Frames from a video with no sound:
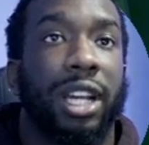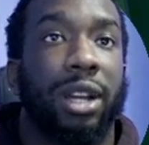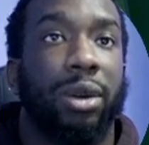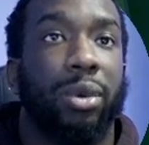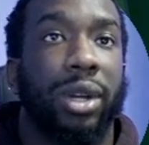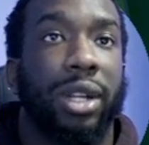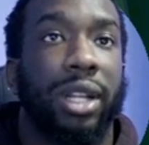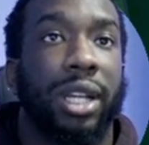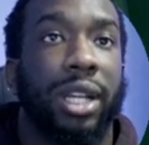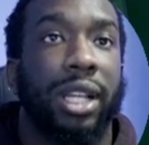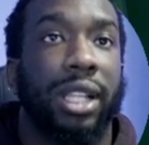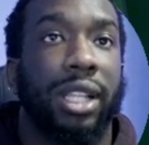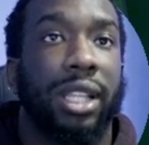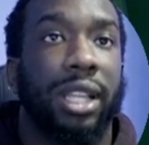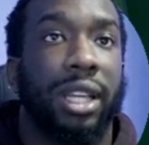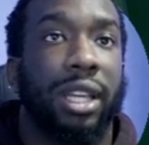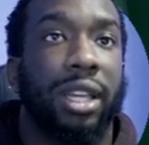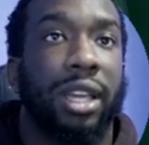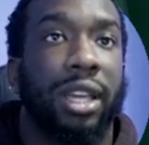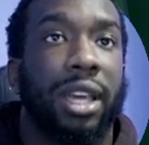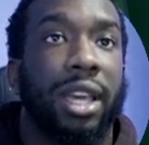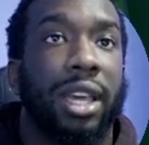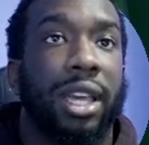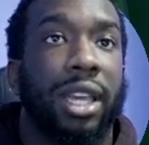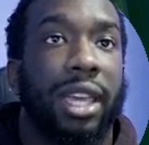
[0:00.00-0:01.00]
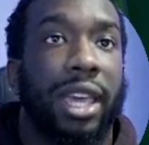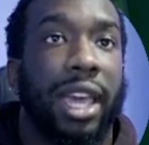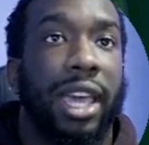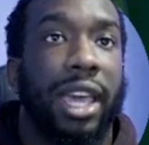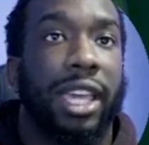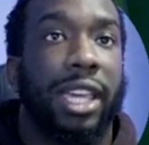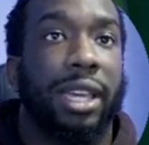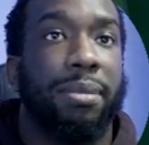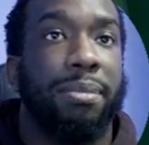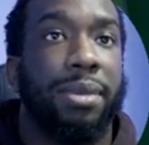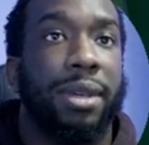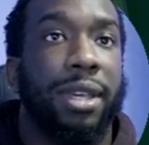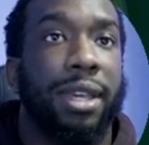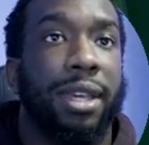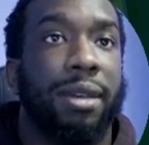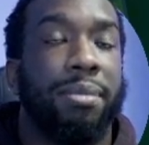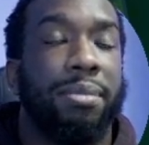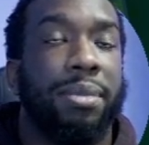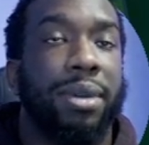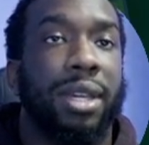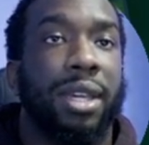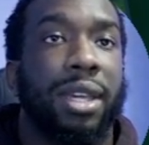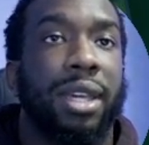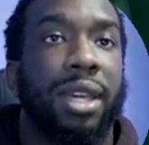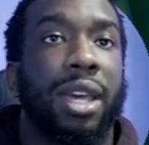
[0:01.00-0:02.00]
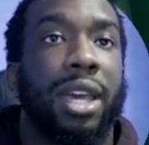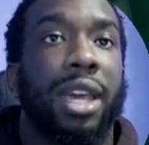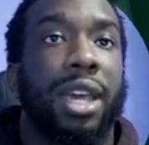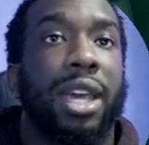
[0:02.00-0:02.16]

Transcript: We're gonna click Cake and BNB,